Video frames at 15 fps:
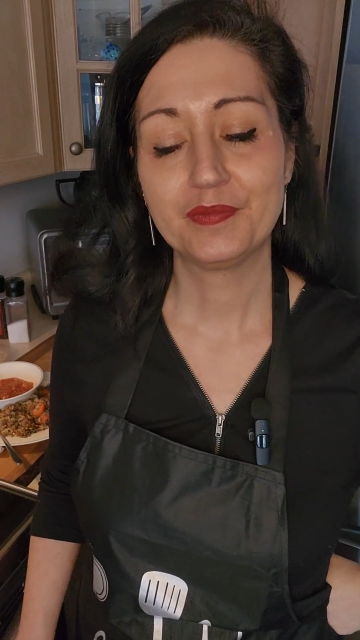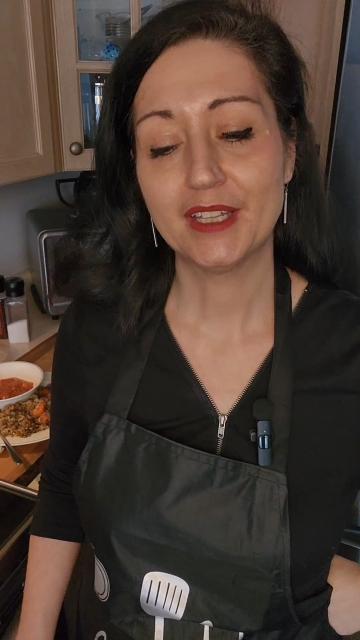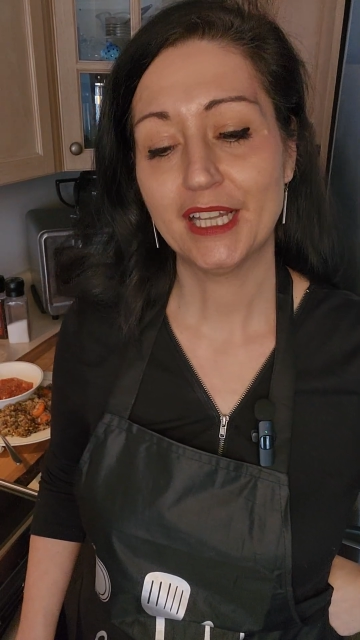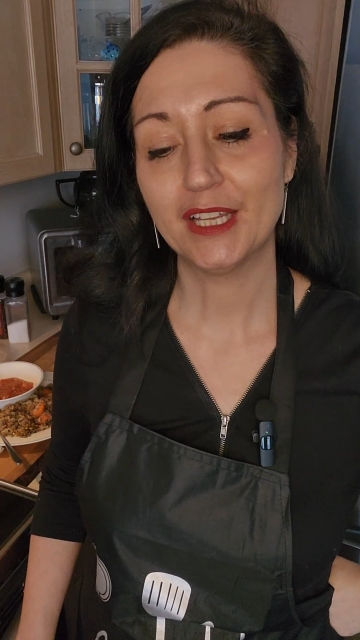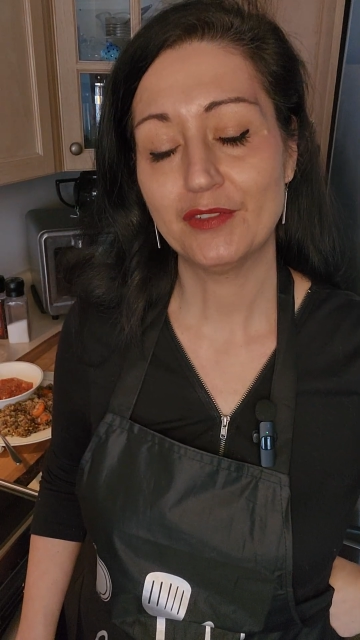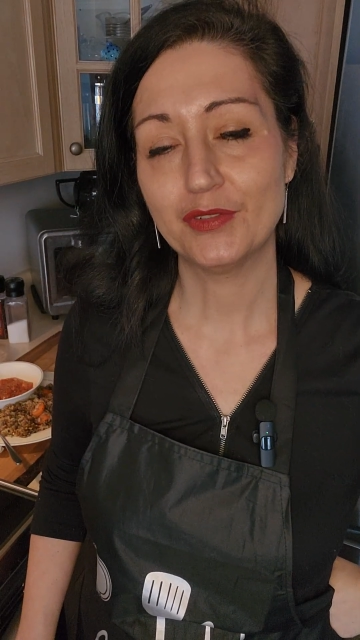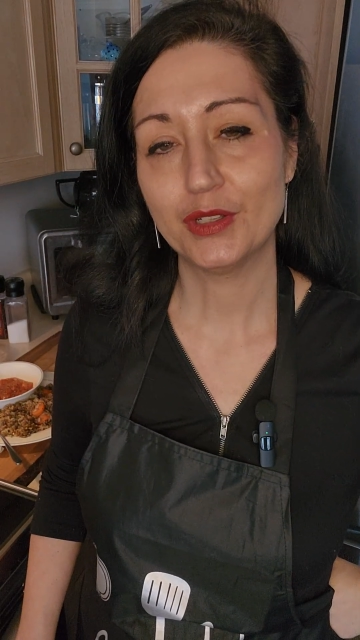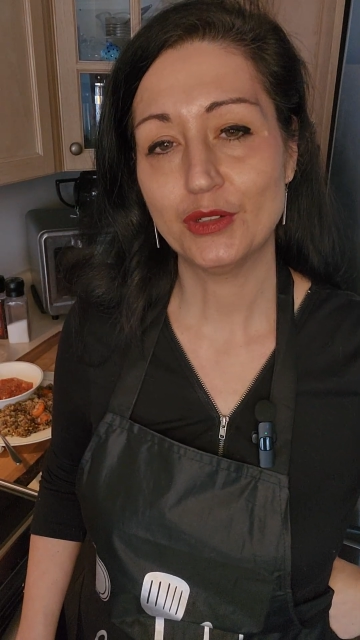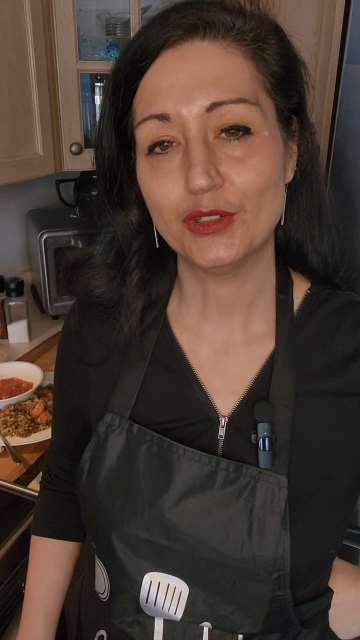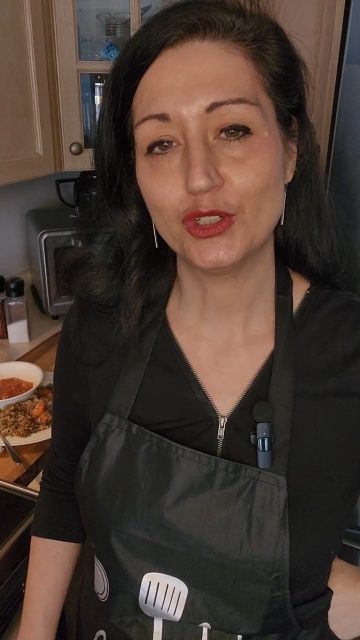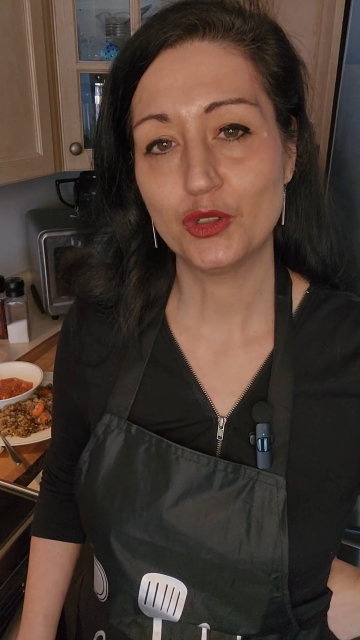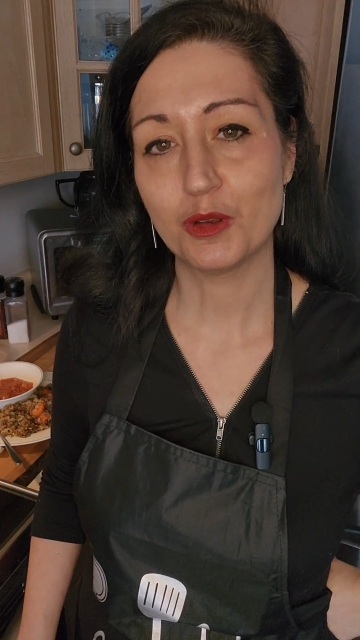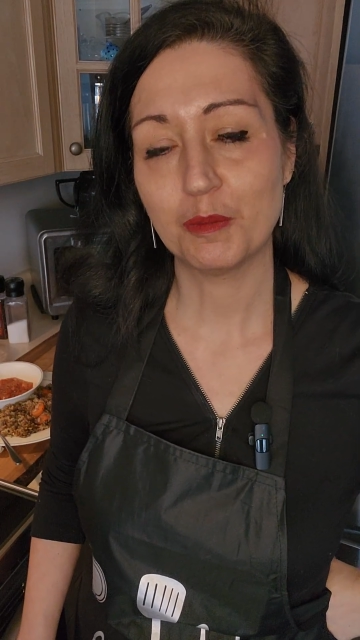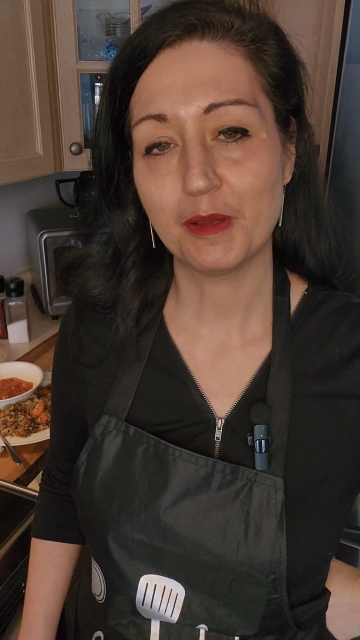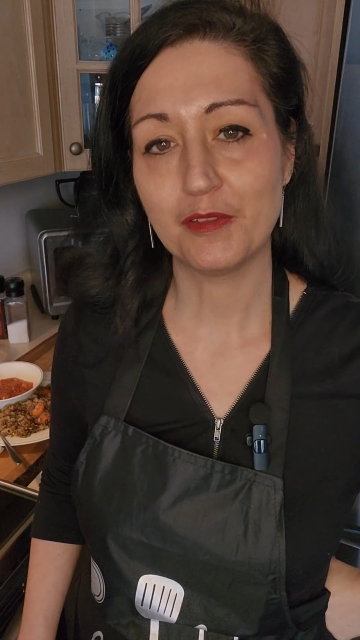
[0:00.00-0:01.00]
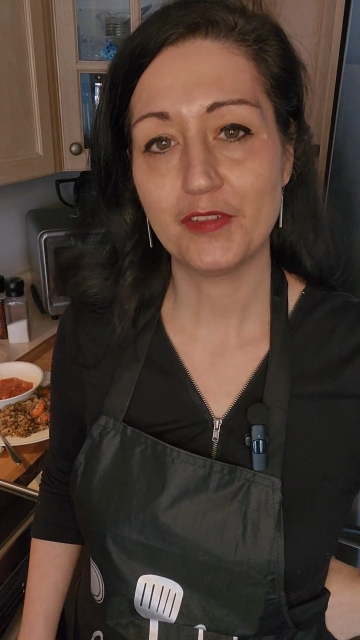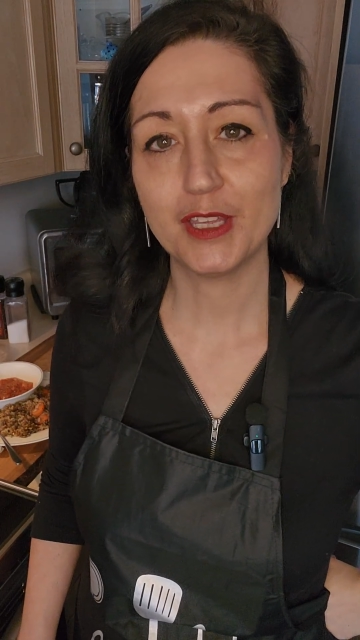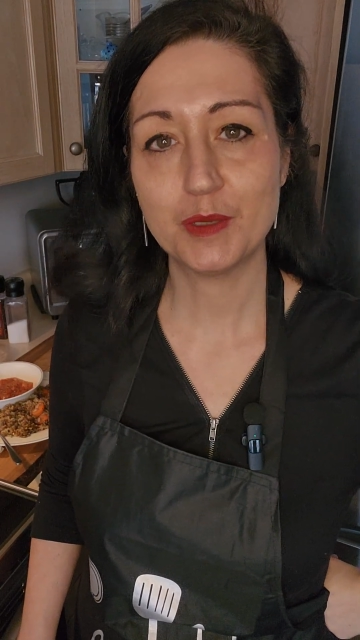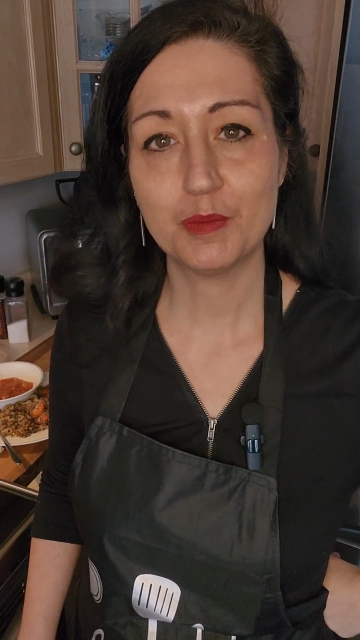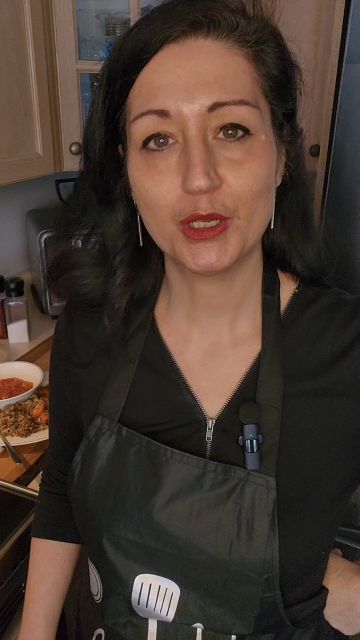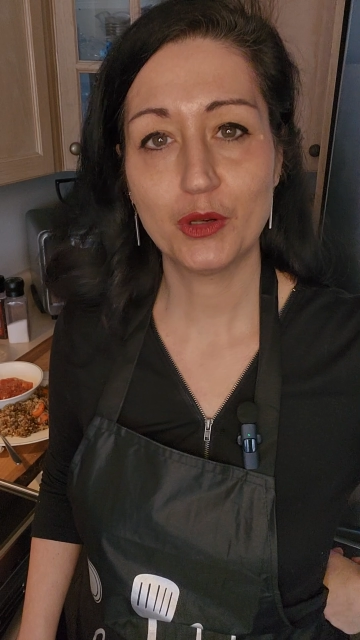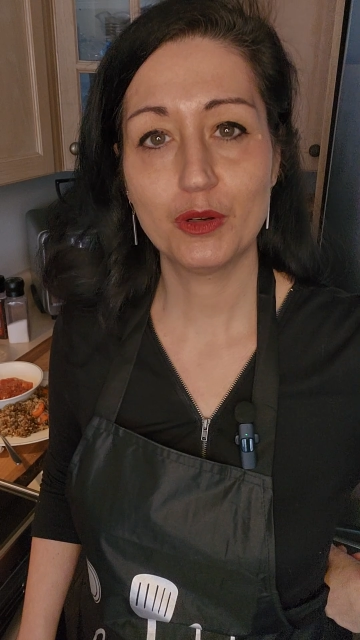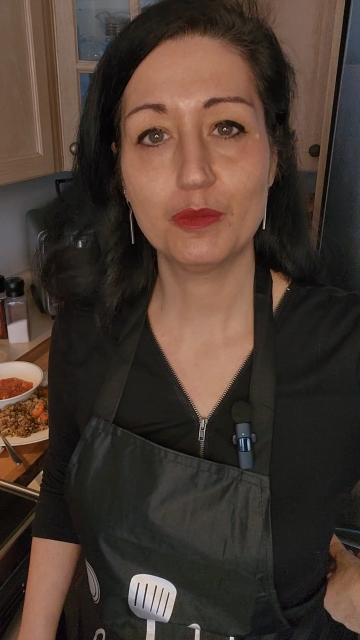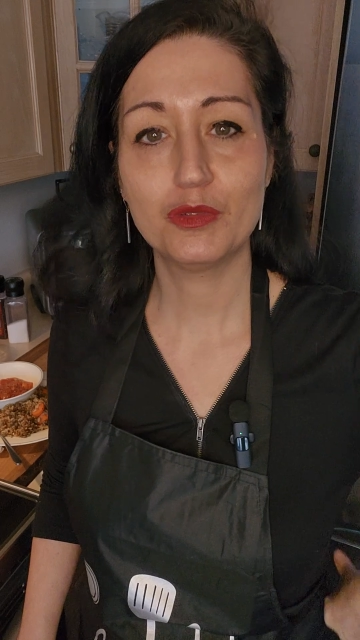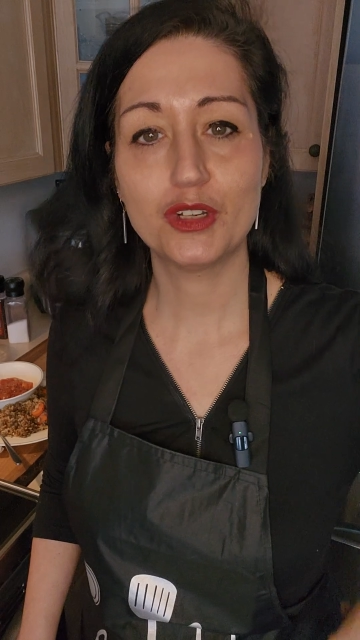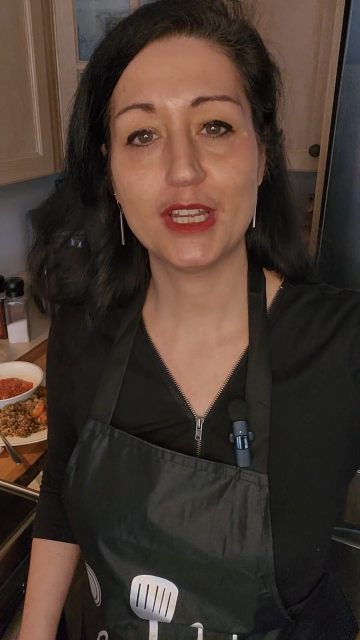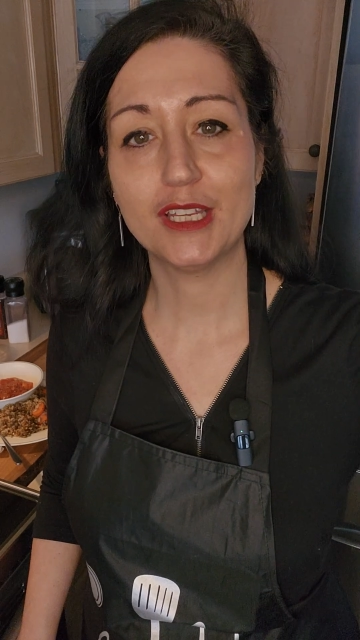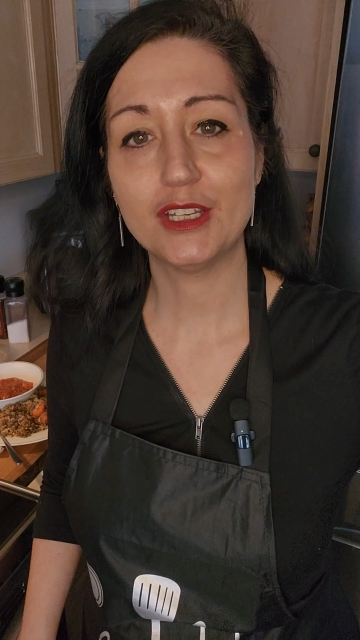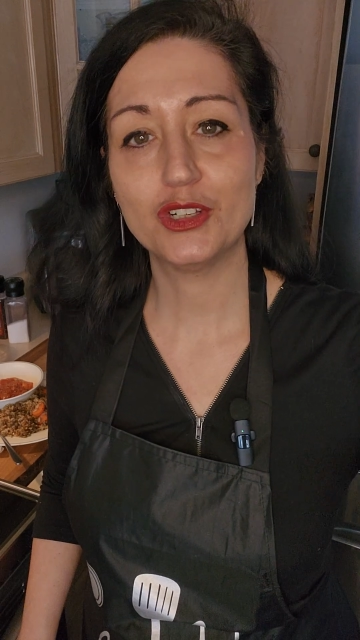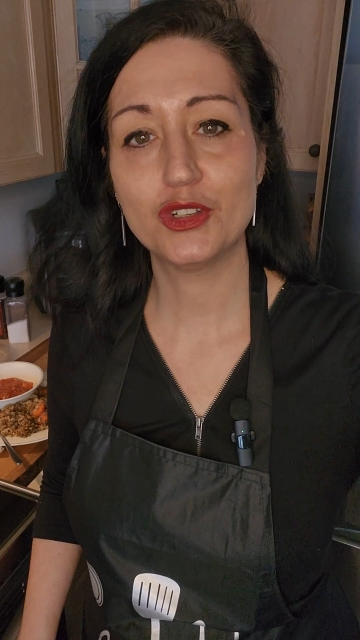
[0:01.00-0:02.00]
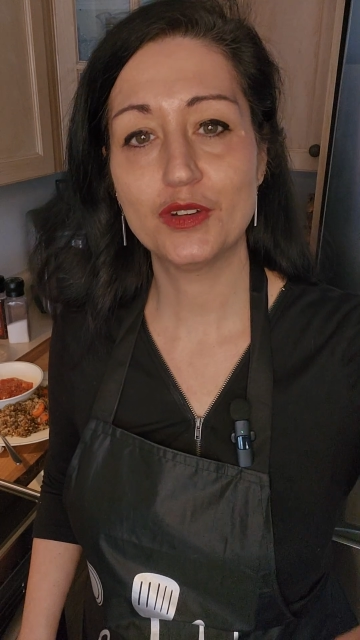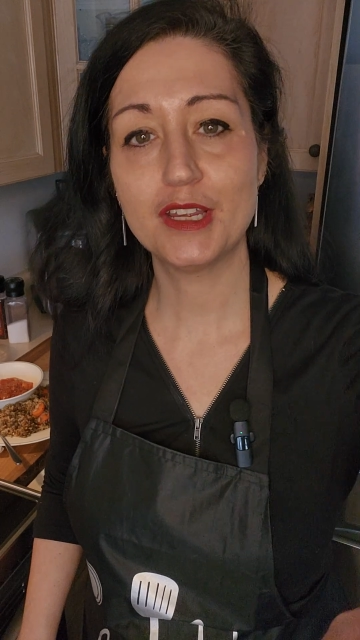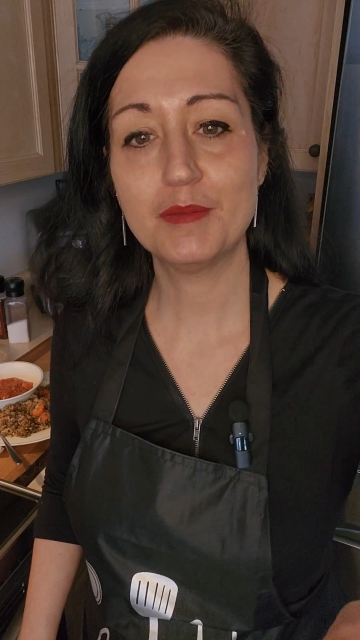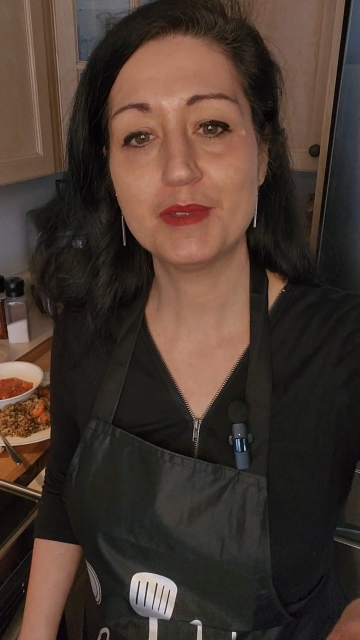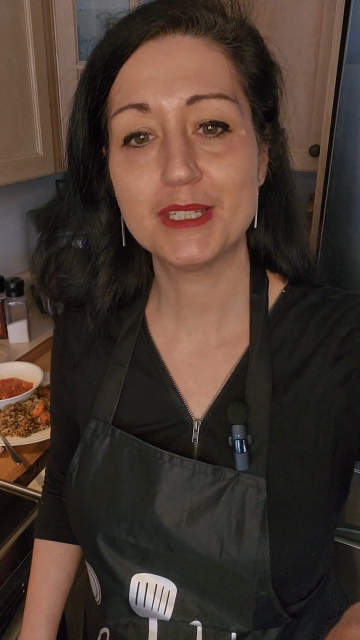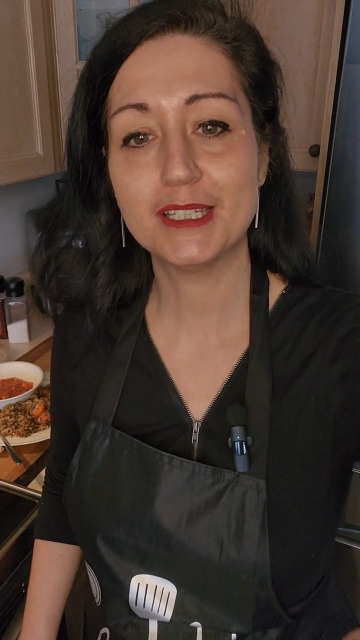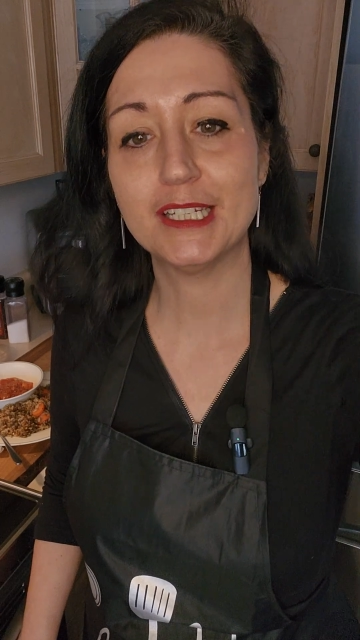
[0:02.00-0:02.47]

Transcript: I'd love for you to join my Facebook group, Dragon Dreams.